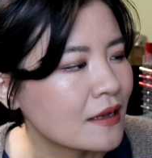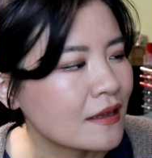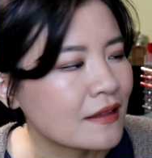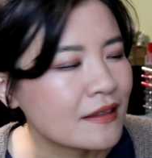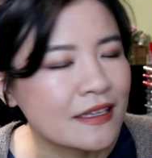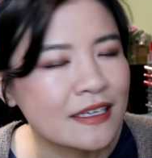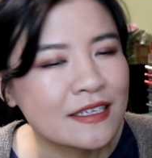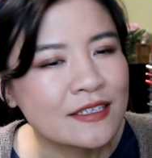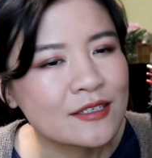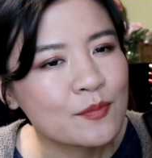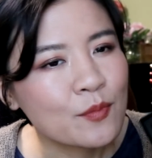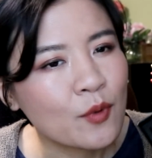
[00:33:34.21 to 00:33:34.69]

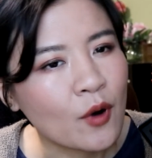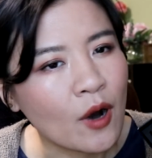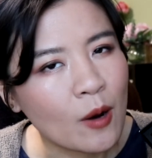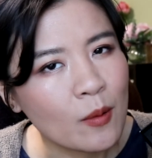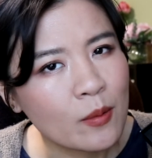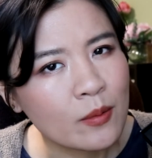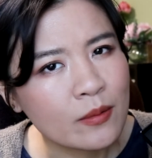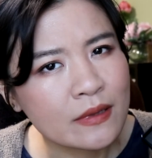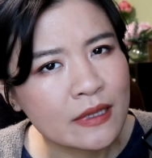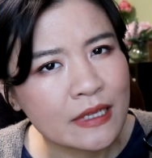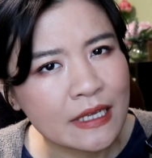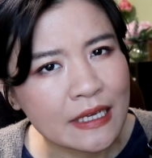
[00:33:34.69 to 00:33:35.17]
this
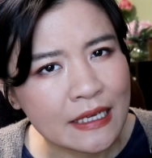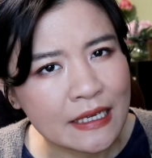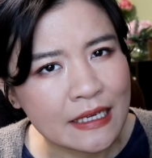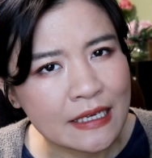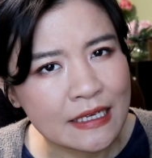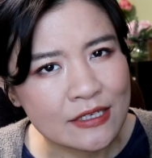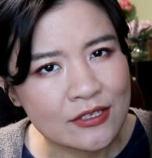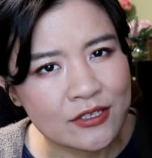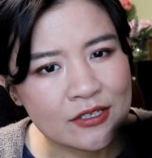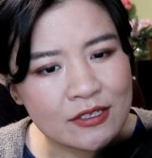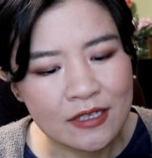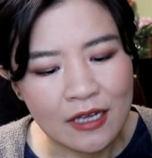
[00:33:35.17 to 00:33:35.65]
probably
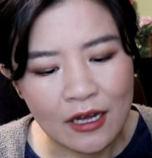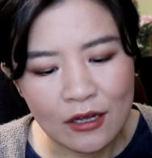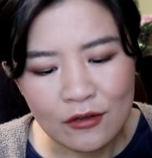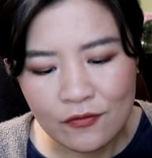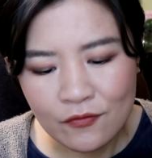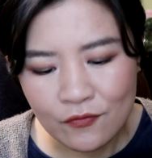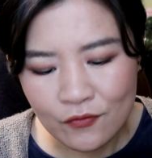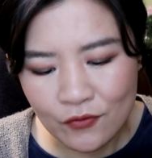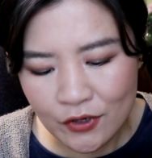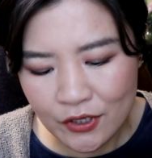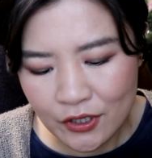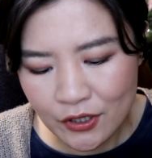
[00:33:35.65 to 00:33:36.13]
is not
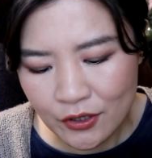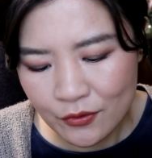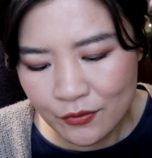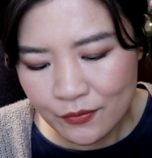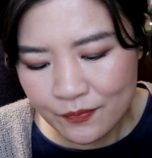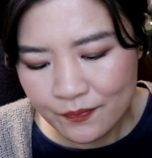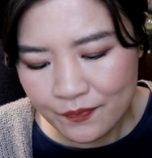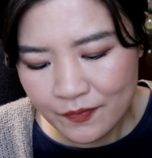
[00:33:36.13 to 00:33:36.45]
for you.